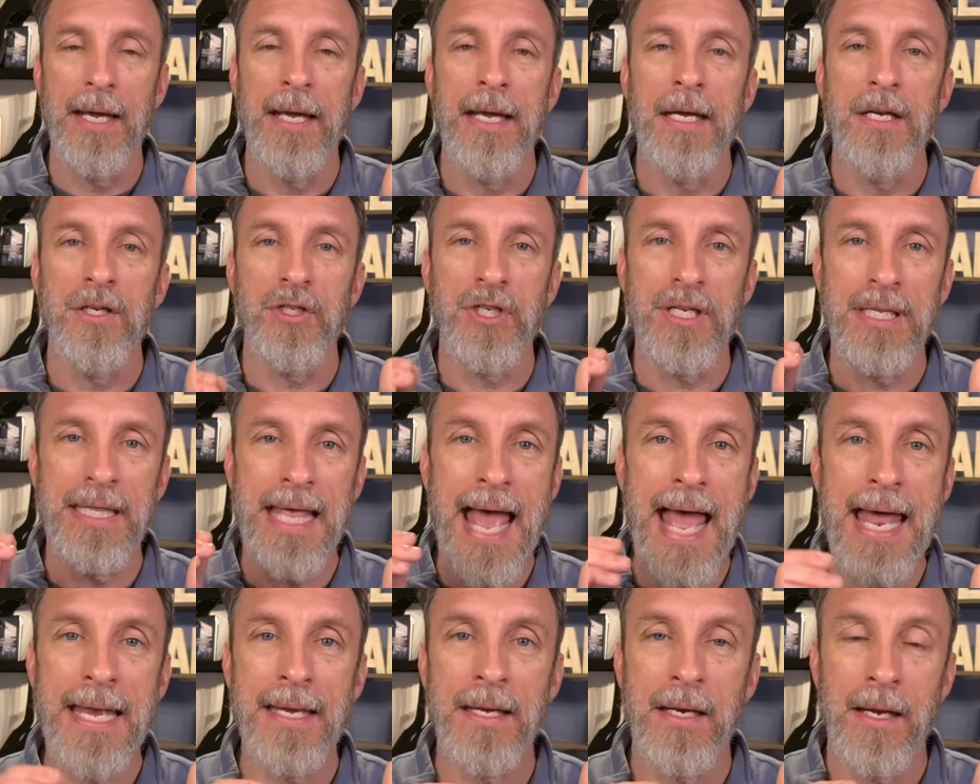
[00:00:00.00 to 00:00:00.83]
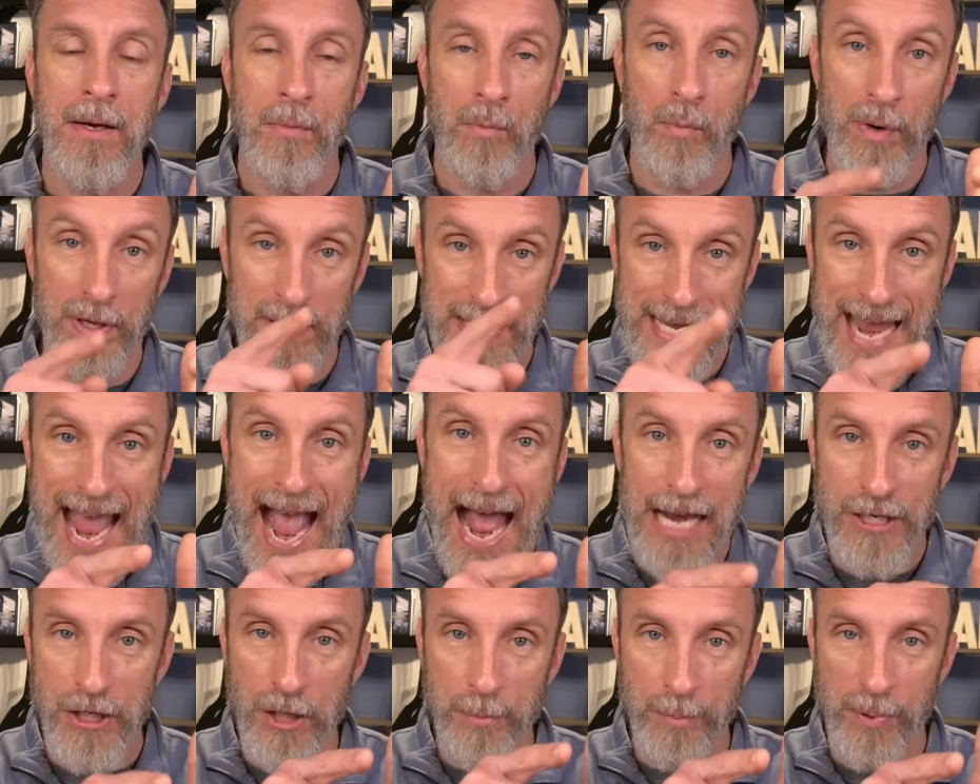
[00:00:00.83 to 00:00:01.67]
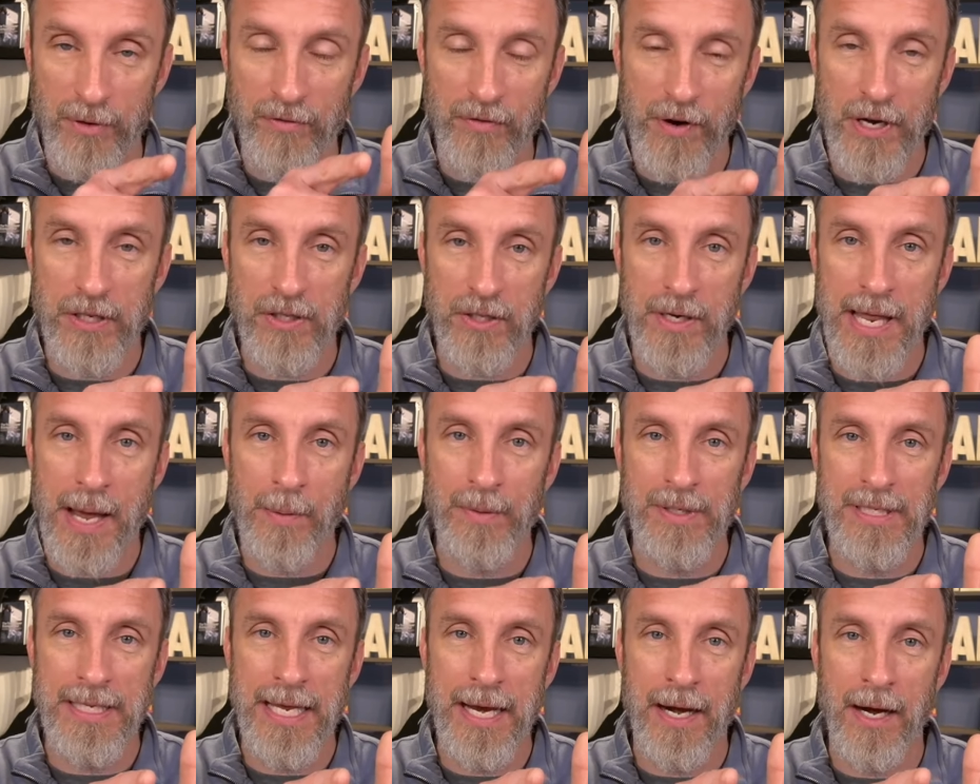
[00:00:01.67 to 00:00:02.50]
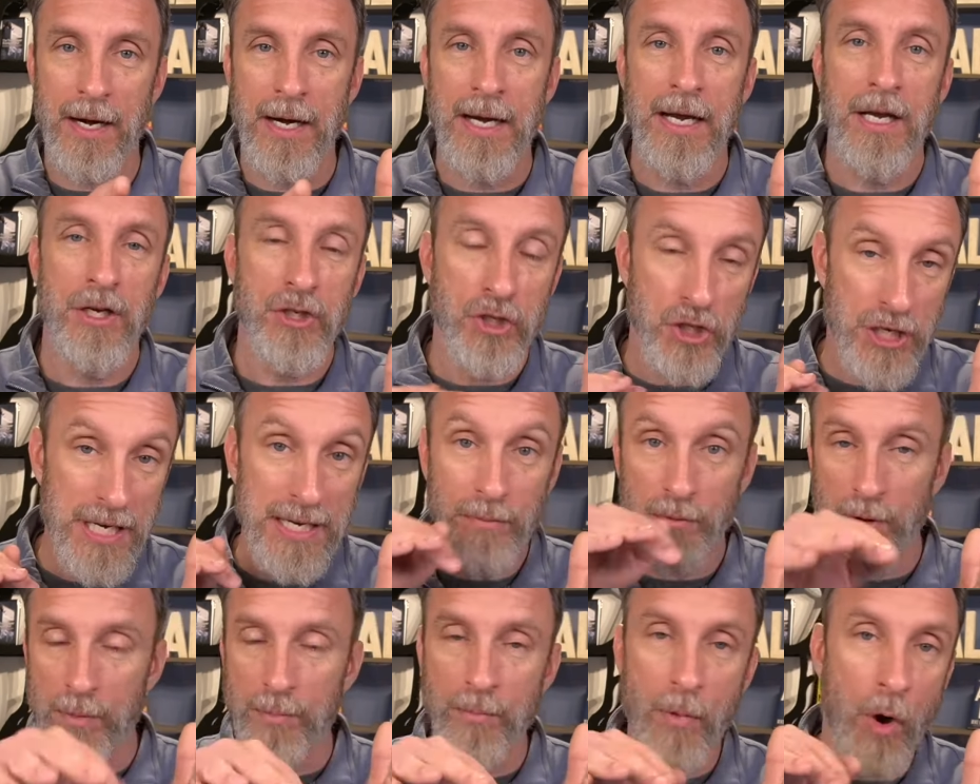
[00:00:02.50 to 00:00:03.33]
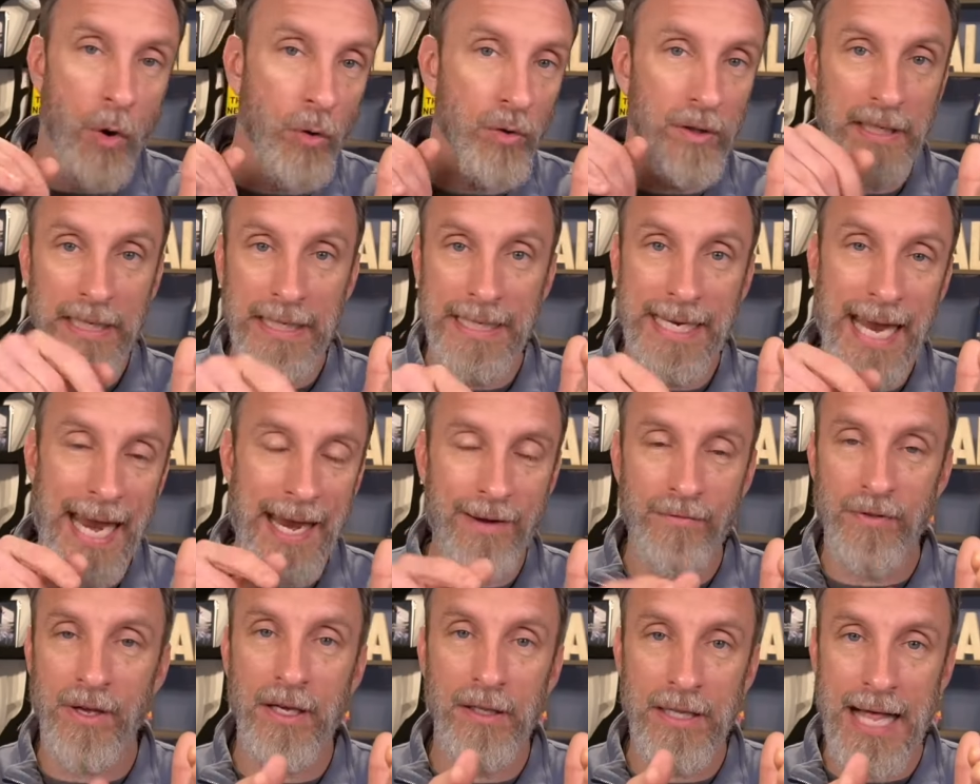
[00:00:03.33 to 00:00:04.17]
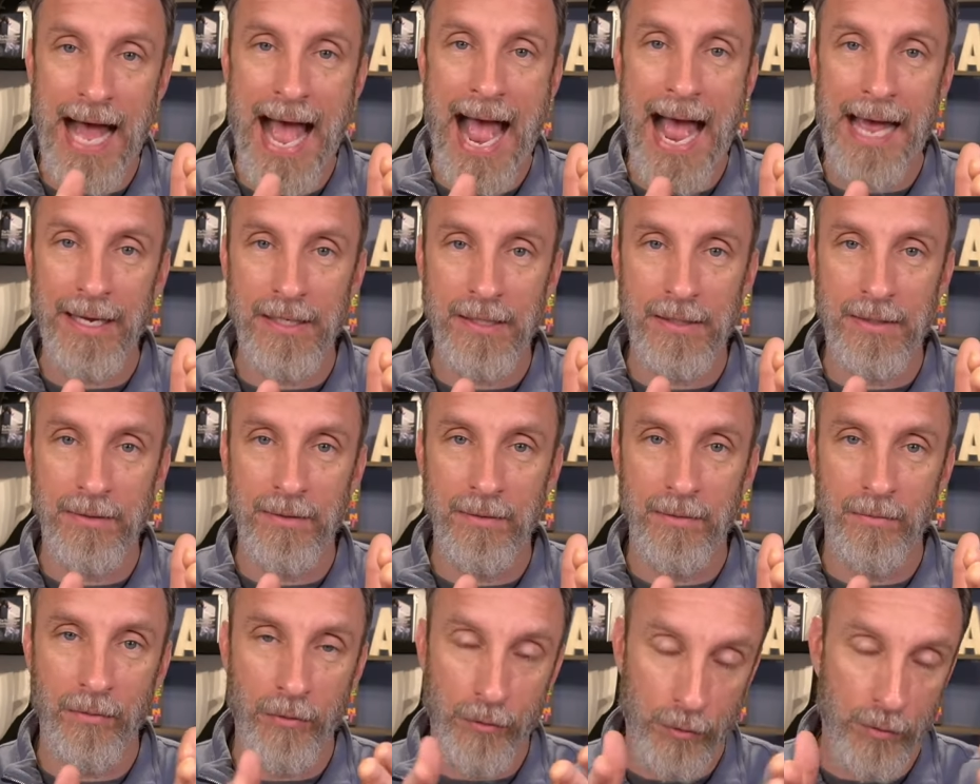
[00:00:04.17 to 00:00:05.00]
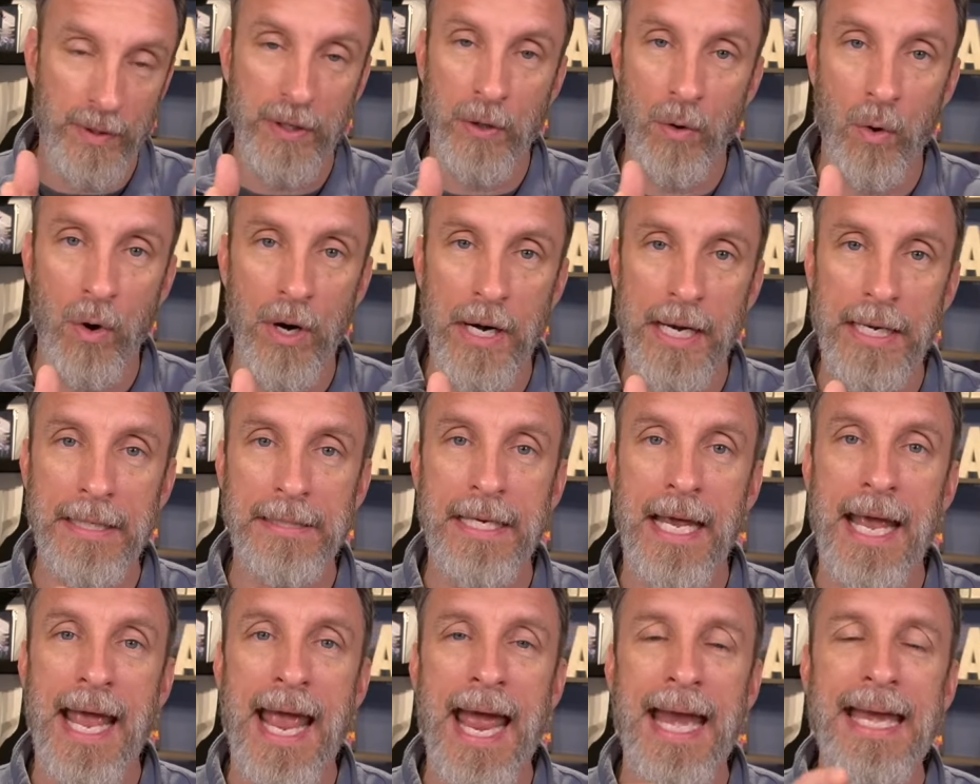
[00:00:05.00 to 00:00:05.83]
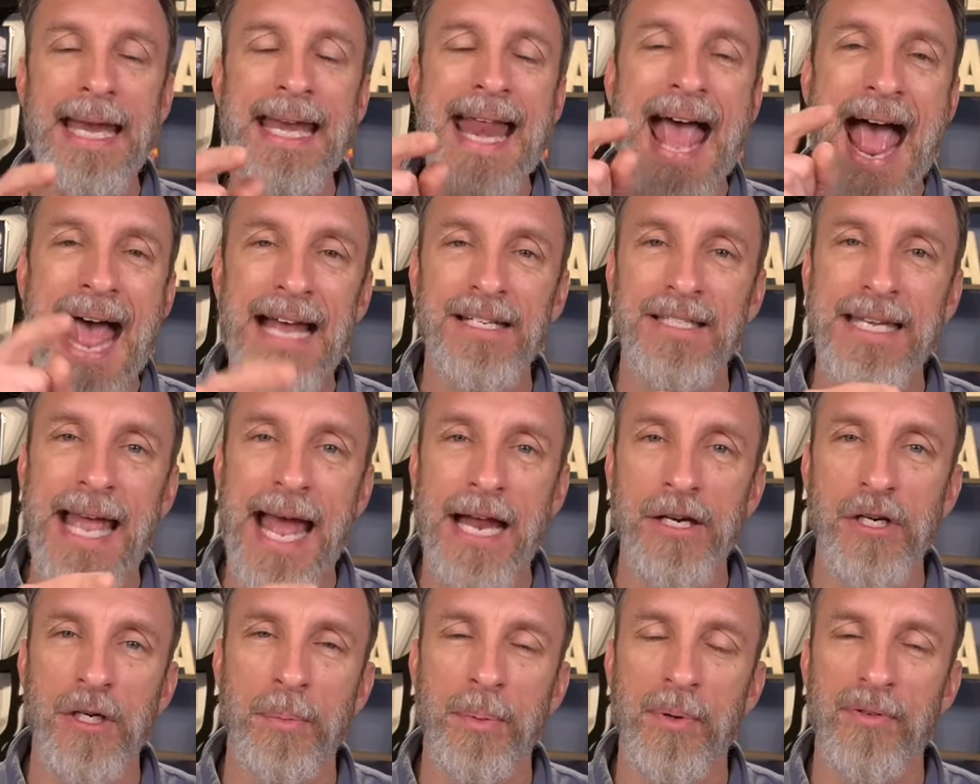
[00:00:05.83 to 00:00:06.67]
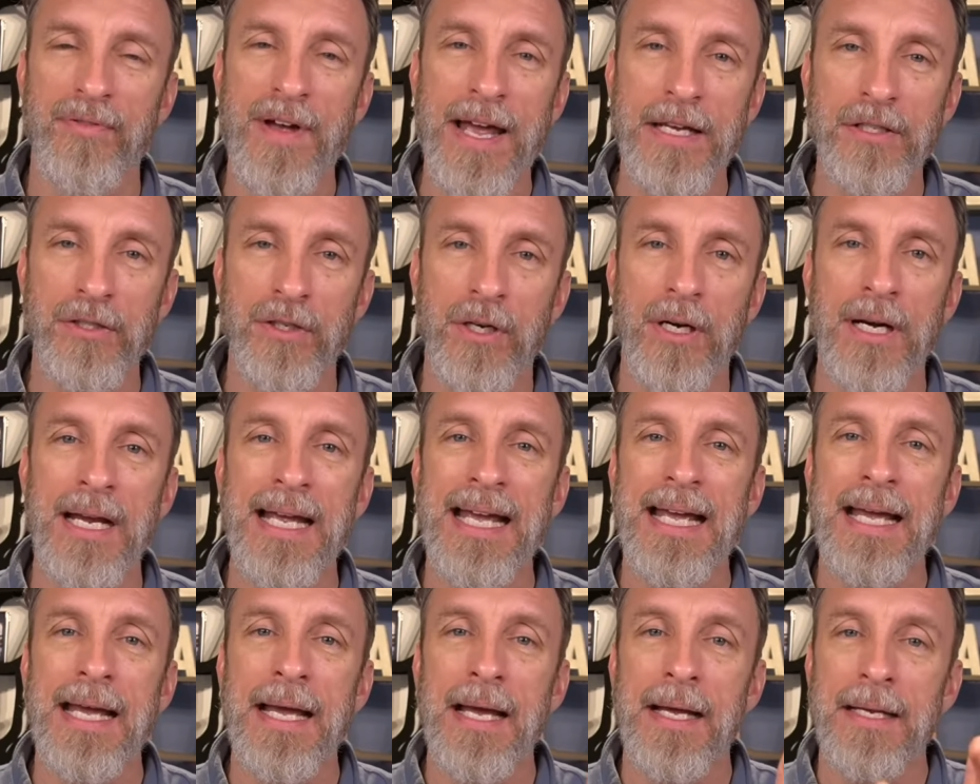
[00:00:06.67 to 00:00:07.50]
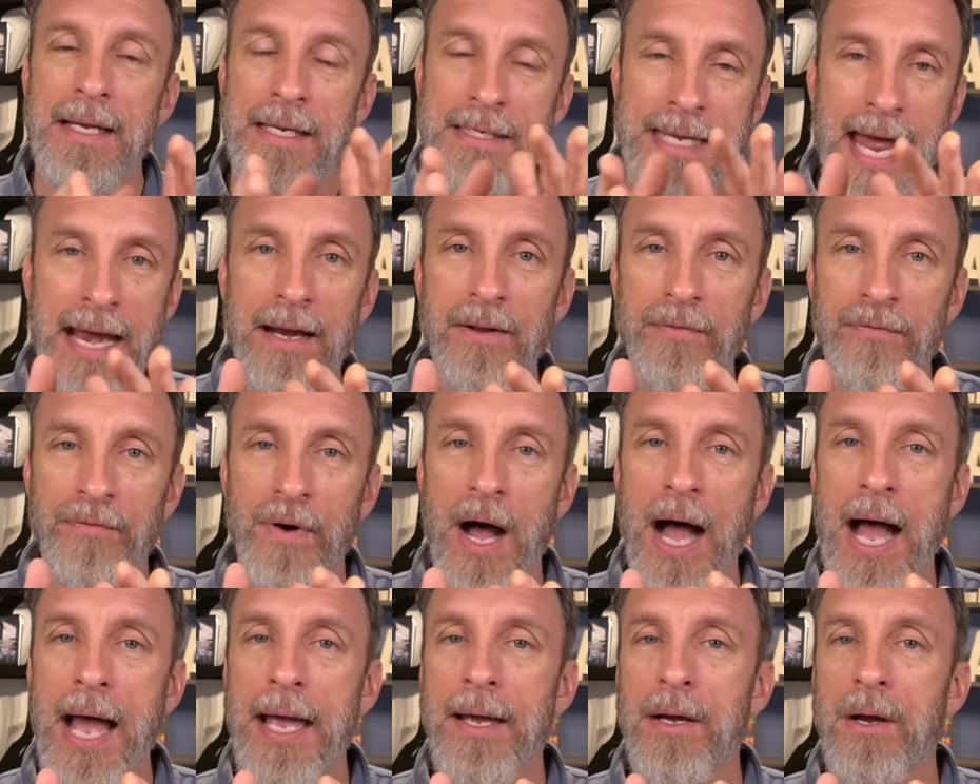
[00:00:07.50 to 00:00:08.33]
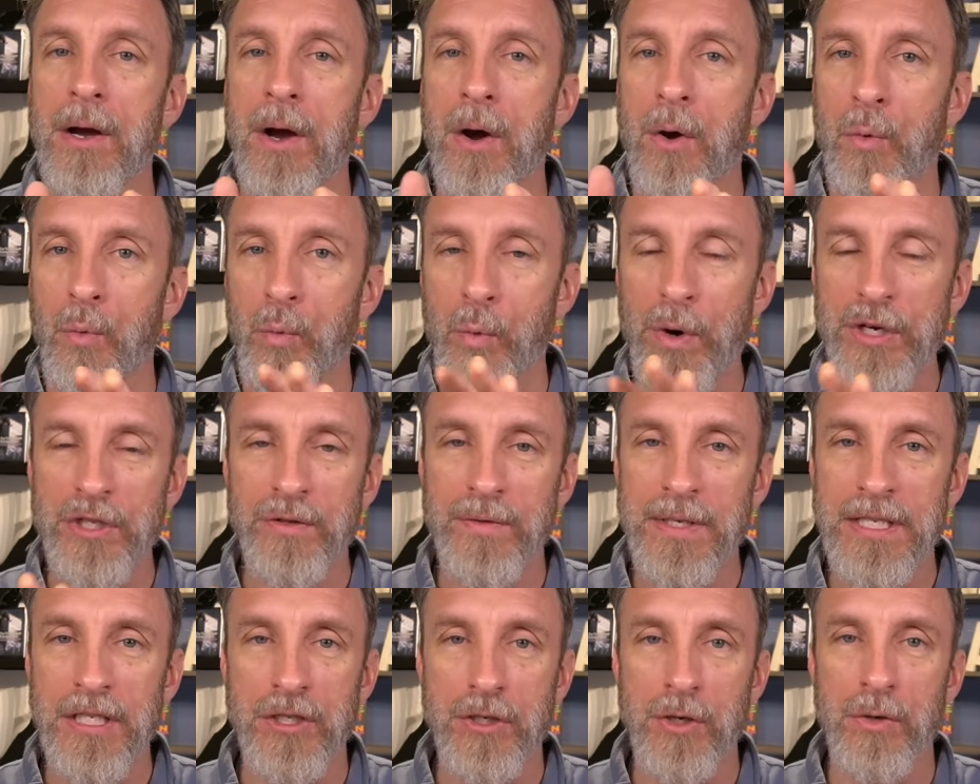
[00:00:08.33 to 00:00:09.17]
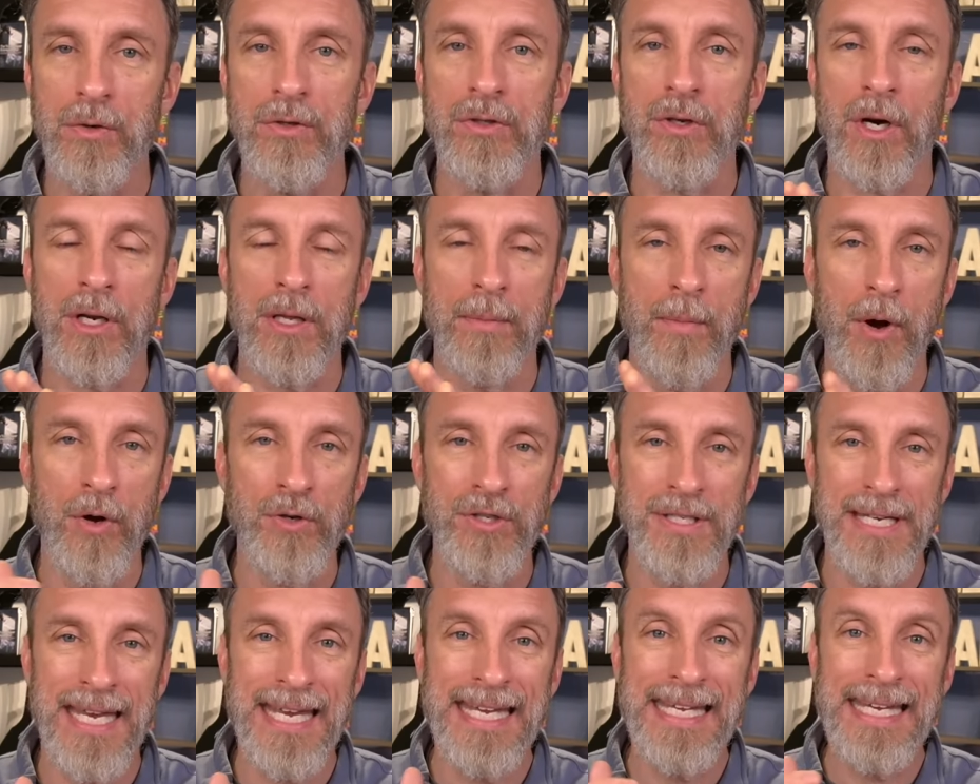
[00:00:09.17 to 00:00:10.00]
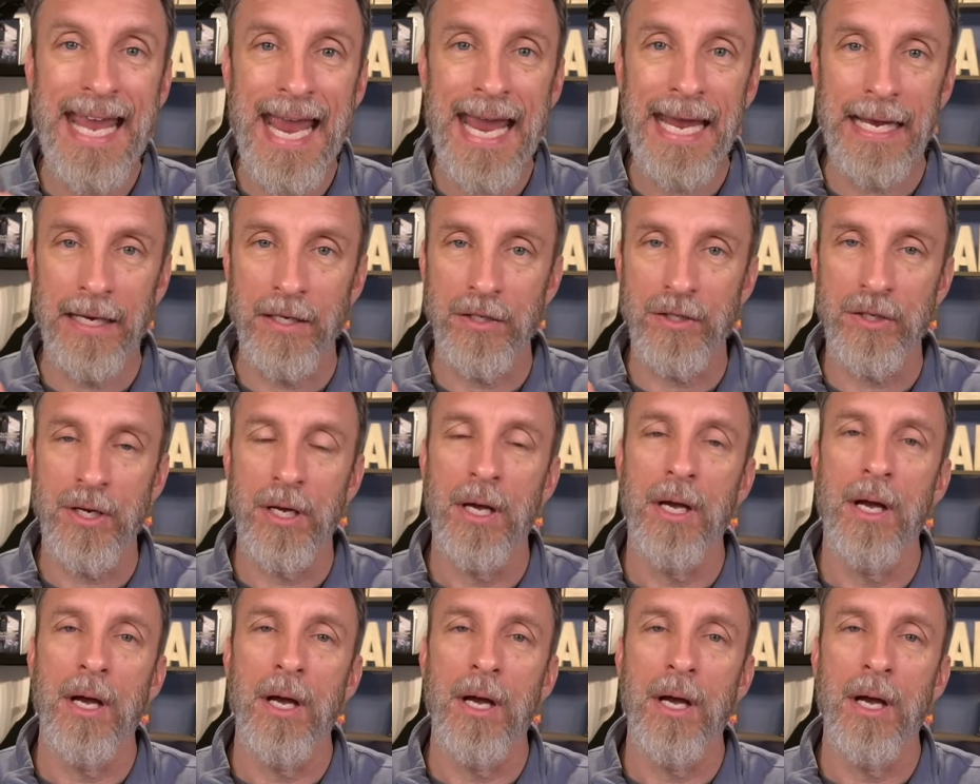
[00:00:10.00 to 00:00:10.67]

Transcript: She then, with the adjunct professor that was there, she remotely gave the class through recordings and then asked the adjunct professor, identify which of these students are the most engaged.